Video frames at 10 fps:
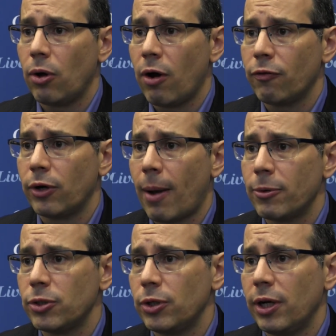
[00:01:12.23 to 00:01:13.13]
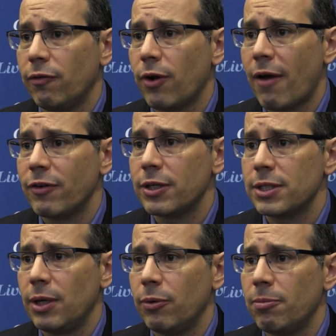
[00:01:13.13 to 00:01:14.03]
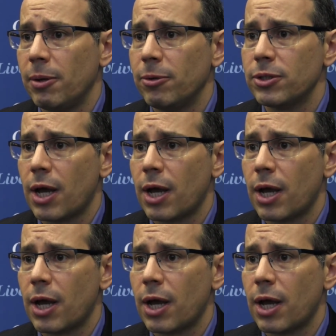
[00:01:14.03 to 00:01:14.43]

offer an opportunity for efficacy with minimal